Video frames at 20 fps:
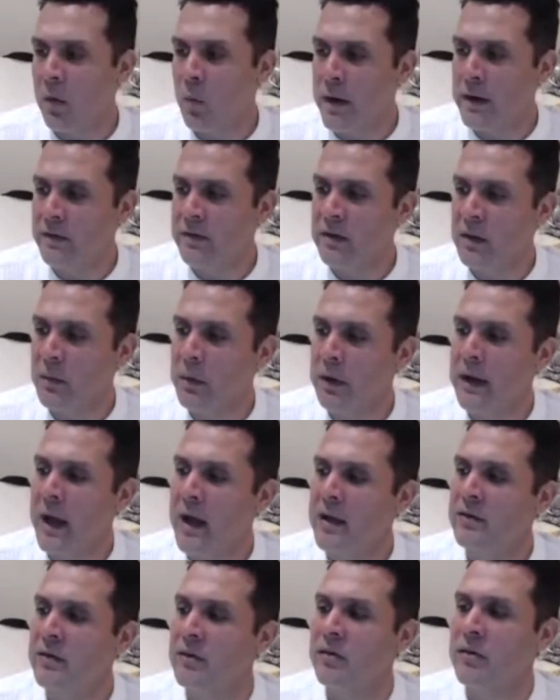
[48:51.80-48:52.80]
when someone
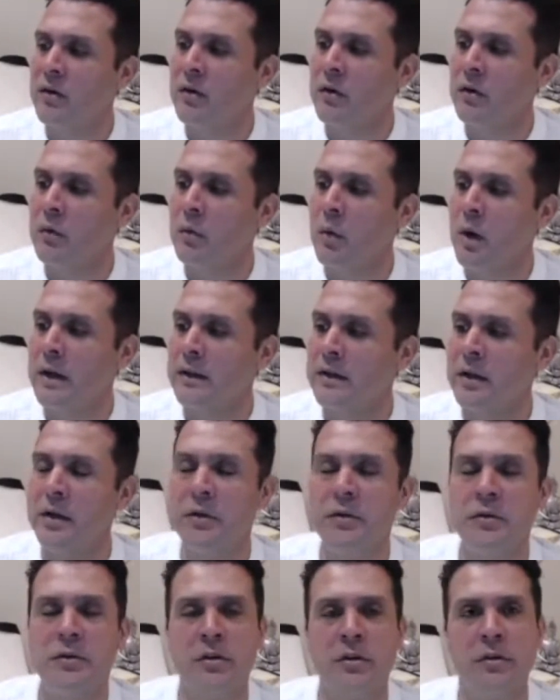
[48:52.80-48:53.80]
asks you what did
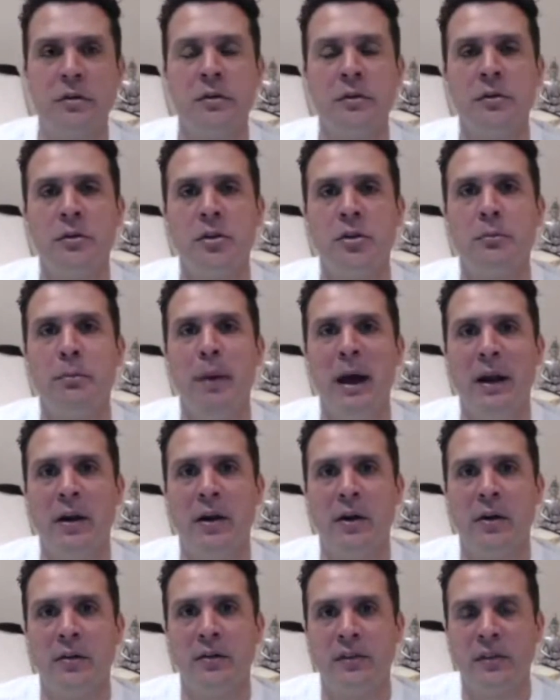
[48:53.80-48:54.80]
you do to better
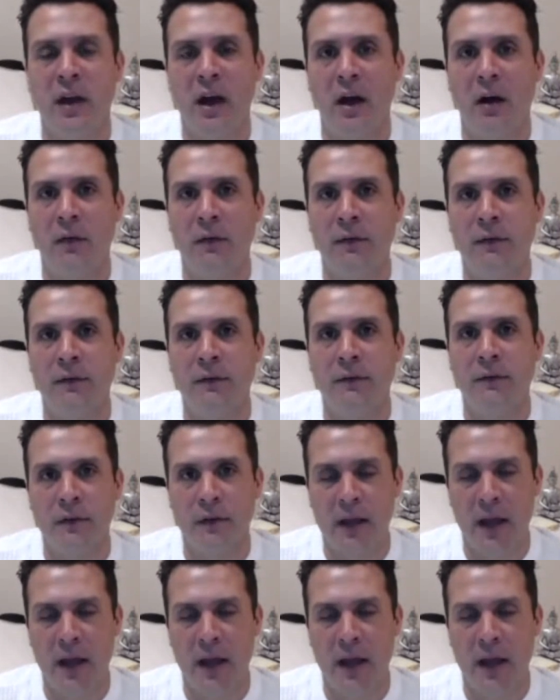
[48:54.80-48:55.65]
yourself from mm-hmm.